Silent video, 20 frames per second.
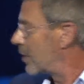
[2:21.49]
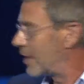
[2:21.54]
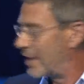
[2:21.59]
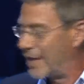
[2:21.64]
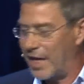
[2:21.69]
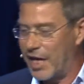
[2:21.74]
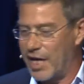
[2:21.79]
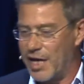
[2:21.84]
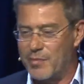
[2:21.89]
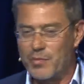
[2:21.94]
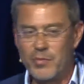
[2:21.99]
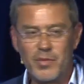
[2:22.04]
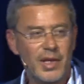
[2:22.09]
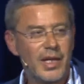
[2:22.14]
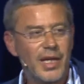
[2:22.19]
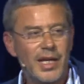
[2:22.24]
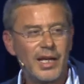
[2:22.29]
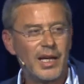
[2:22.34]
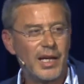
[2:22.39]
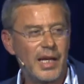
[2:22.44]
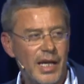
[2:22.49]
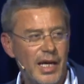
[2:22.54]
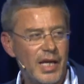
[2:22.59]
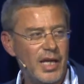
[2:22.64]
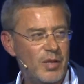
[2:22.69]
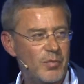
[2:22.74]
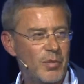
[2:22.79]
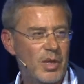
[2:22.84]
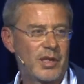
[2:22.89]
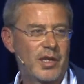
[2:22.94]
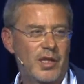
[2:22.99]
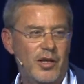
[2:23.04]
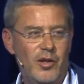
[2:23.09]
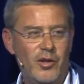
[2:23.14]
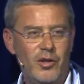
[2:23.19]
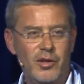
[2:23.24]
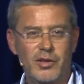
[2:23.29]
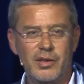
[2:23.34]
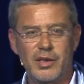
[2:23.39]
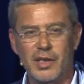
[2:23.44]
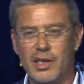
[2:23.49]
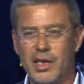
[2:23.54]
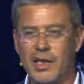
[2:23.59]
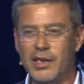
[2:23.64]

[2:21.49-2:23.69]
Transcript: came in late, but I heard